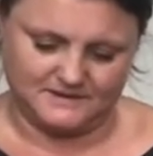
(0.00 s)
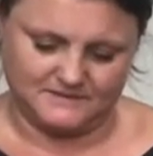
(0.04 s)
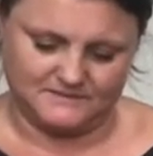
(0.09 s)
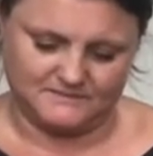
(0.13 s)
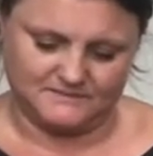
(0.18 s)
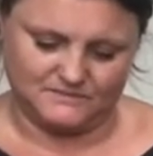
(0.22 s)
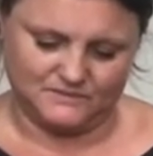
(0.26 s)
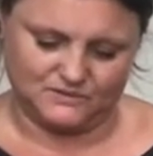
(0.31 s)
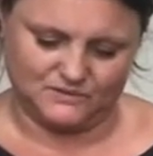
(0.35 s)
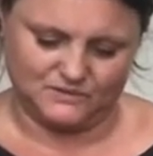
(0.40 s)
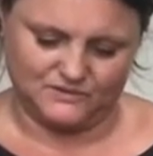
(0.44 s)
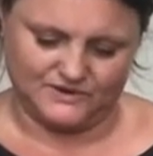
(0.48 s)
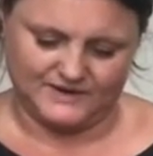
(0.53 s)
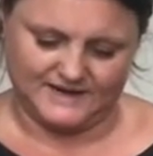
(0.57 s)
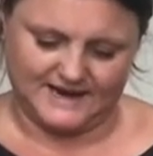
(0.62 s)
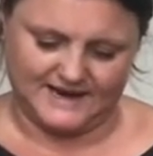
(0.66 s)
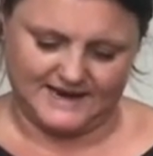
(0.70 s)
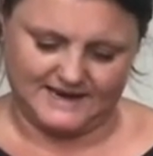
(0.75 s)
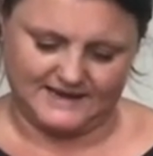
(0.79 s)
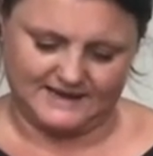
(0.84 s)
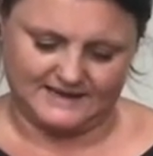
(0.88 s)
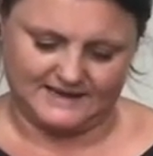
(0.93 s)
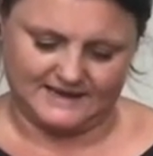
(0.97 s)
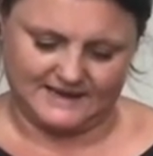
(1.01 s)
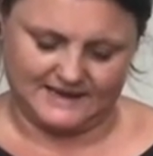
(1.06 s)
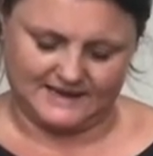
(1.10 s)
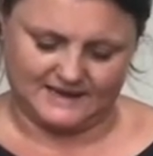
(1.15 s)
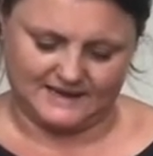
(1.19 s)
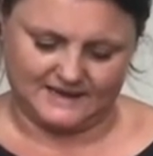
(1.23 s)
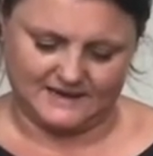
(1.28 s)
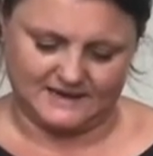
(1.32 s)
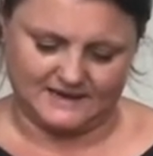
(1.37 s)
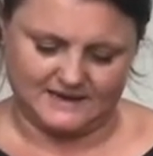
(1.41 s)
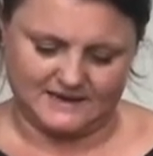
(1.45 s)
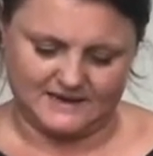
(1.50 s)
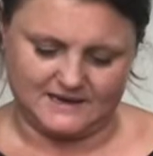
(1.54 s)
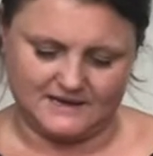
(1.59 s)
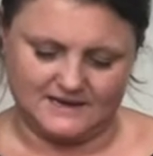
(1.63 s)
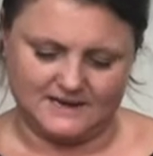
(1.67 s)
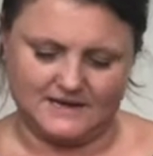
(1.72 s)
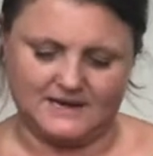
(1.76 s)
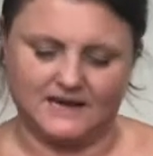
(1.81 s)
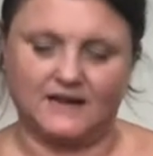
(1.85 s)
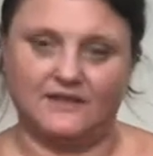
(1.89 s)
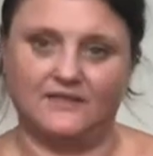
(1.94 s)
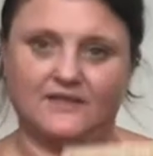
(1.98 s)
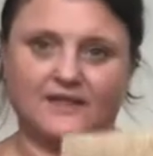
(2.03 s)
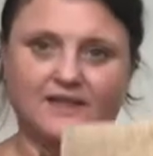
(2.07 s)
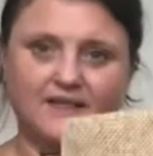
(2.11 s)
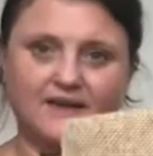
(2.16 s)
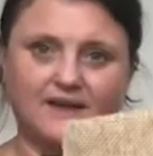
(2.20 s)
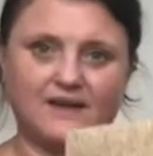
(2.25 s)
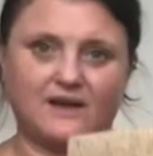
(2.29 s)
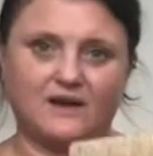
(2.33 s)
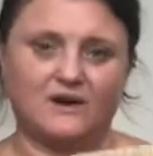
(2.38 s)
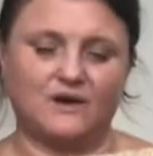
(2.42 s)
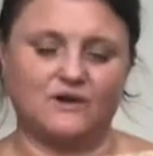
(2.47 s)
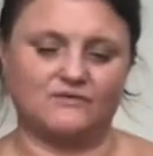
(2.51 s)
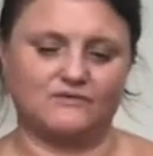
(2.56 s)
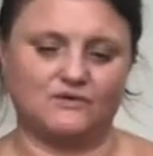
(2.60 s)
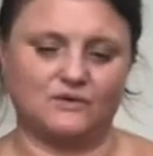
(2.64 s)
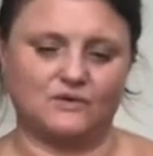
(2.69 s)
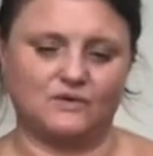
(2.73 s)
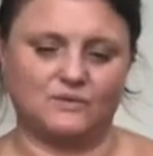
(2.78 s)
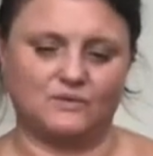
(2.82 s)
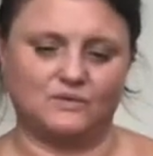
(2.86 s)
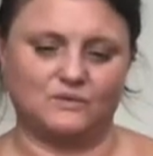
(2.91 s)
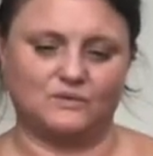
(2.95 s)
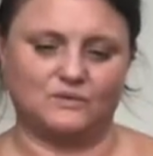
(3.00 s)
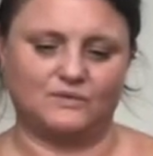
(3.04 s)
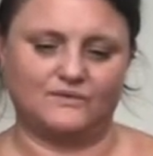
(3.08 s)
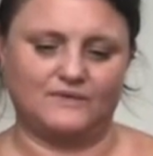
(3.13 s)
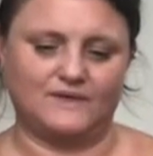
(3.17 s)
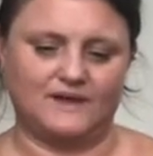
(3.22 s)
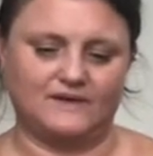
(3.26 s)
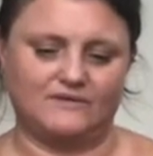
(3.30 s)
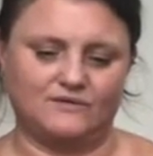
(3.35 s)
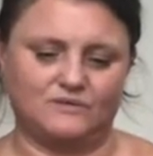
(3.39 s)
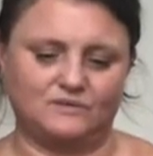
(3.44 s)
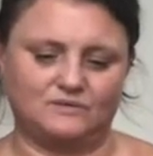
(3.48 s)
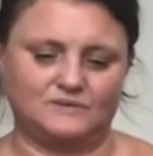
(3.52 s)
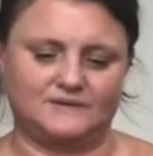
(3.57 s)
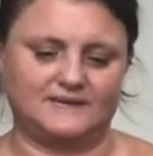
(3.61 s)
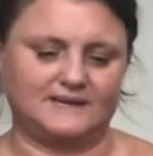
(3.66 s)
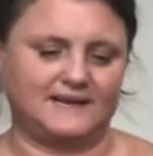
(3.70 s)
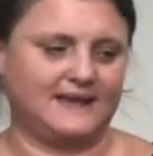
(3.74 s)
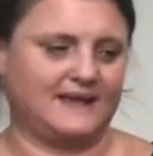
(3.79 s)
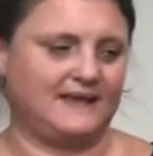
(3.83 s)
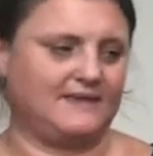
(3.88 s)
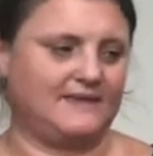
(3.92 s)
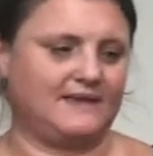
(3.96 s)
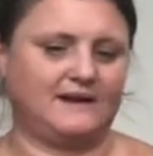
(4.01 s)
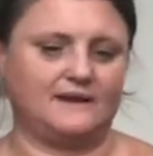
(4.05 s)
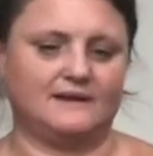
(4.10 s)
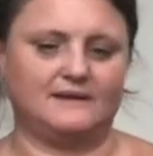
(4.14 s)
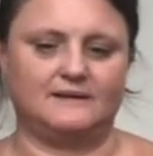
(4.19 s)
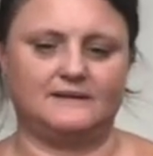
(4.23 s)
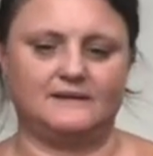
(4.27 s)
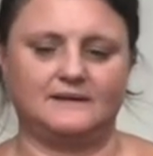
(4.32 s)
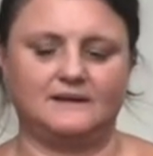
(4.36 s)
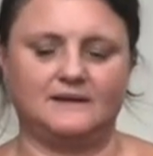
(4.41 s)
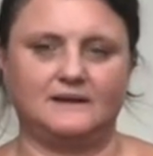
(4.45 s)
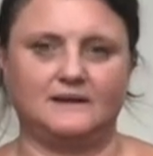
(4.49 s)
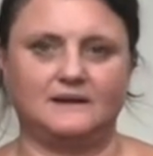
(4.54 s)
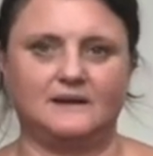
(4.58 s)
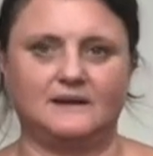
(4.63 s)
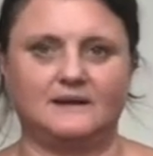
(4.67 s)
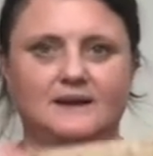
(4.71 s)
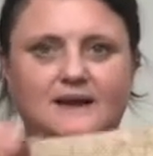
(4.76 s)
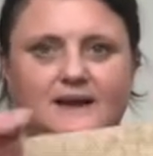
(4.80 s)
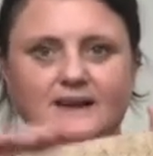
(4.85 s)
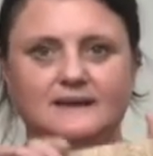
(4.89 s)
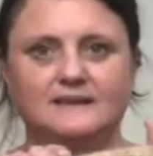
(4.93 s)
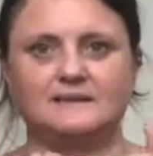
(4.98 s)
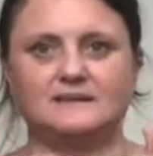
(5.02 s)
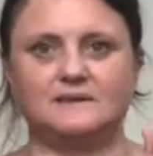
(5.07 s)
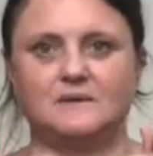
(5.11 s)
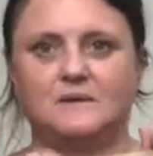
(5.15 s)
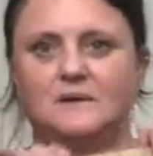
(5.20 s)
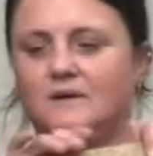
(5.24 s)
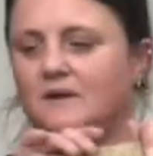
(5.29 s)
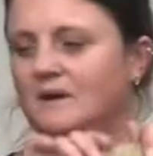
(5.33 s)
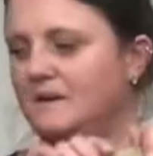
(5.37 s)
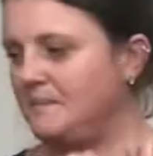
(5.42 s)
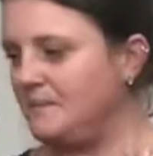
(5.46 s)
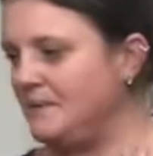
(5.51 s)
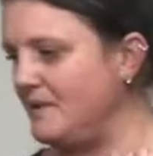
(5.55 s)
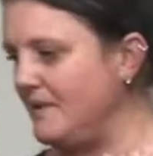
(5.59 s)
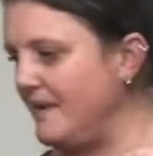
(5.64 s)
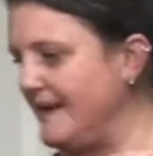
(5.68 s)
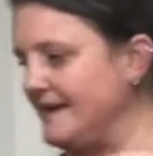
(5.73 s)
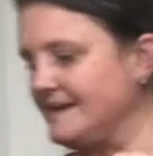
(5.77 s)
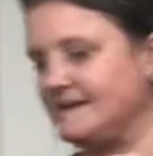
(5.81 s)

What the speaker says: more than anything, and that they're all together. Okay, so I'm going to put that